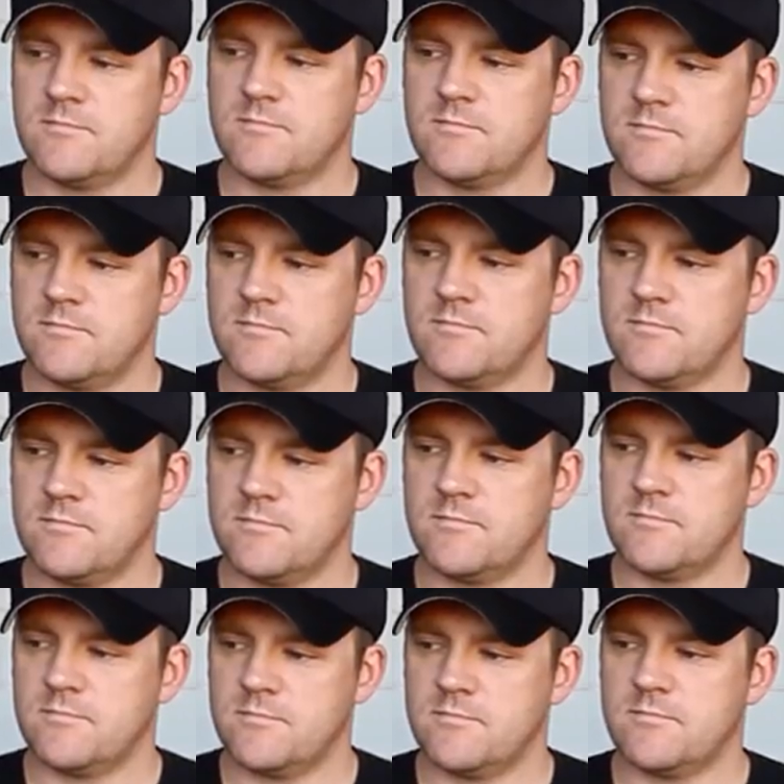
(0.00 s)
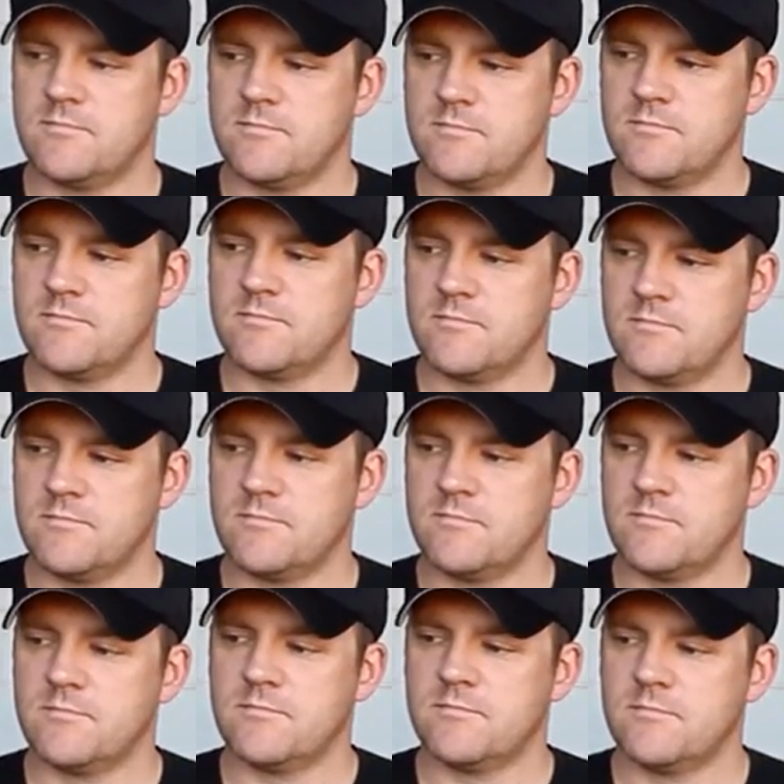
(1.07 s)

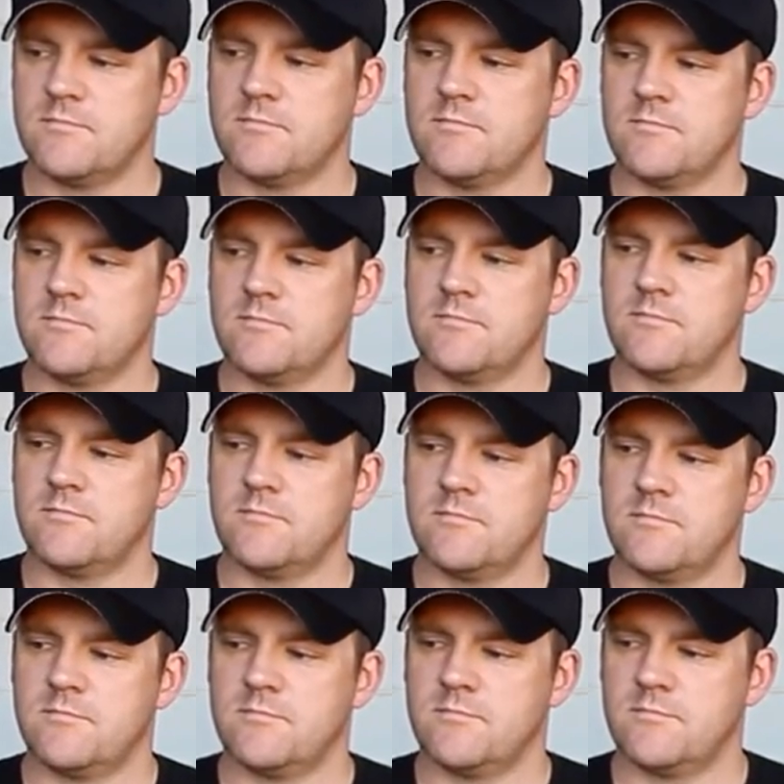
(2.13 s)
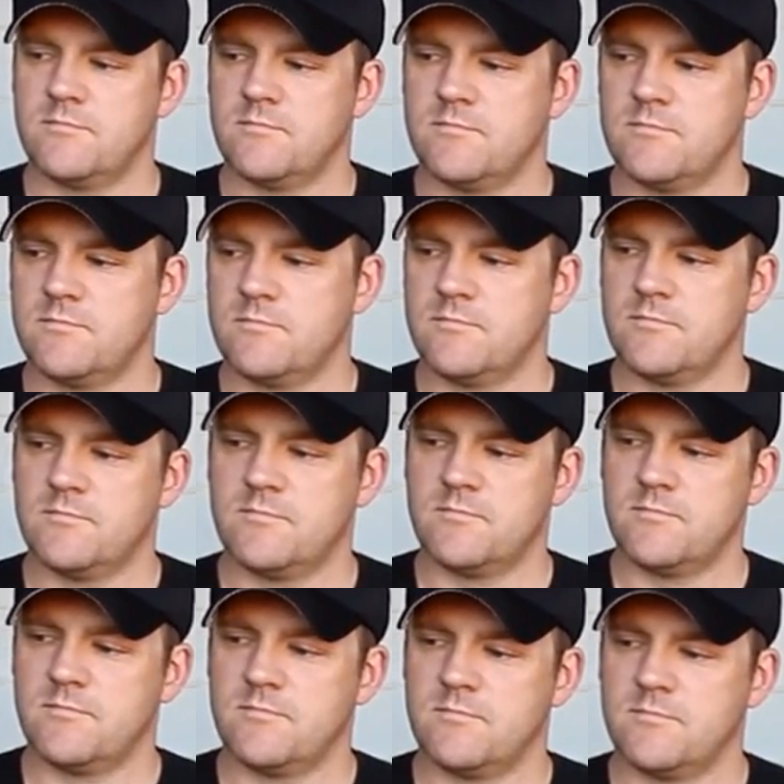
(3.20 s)

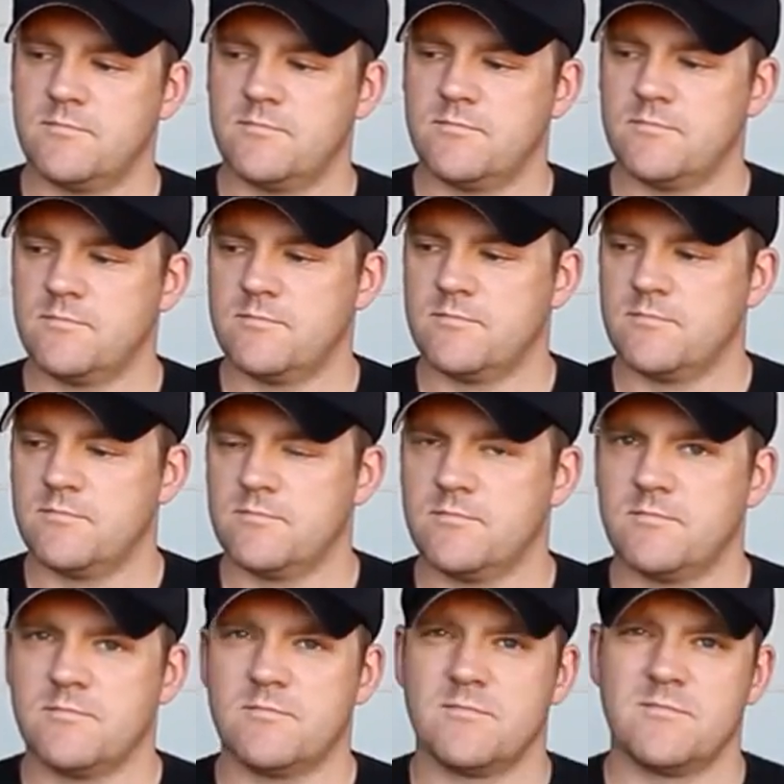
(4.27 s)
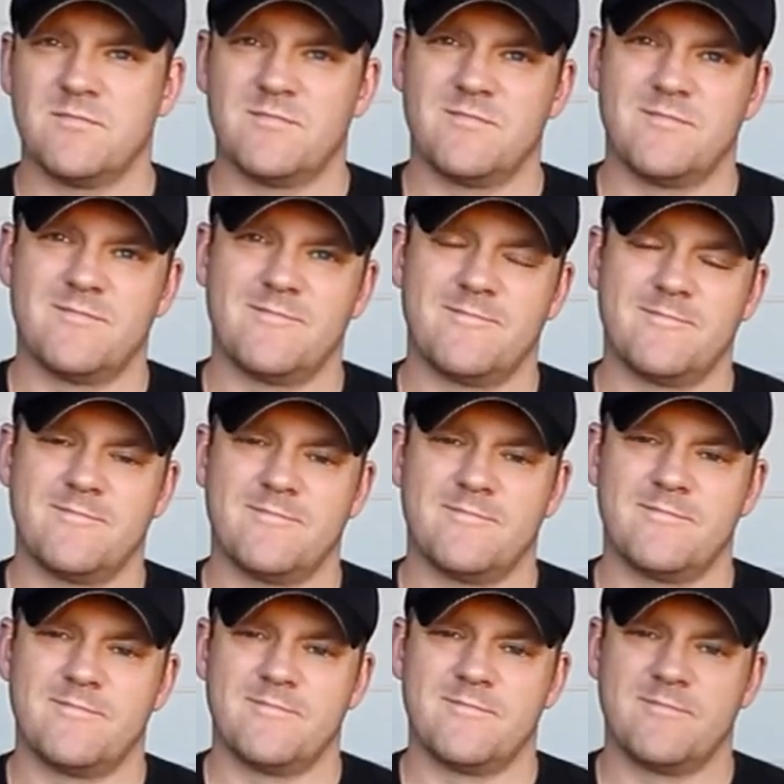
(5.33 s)

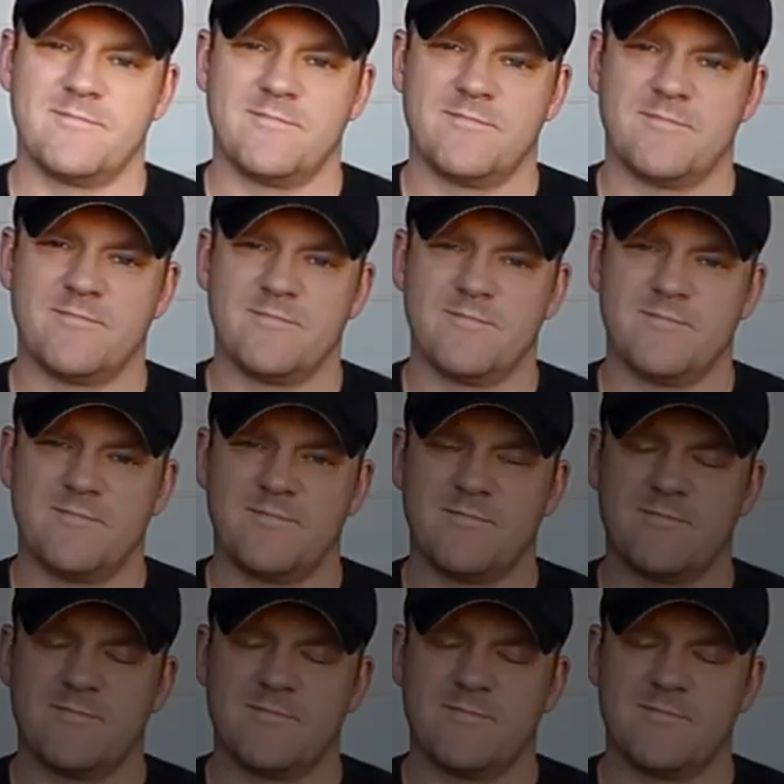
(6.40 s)
(not speaking)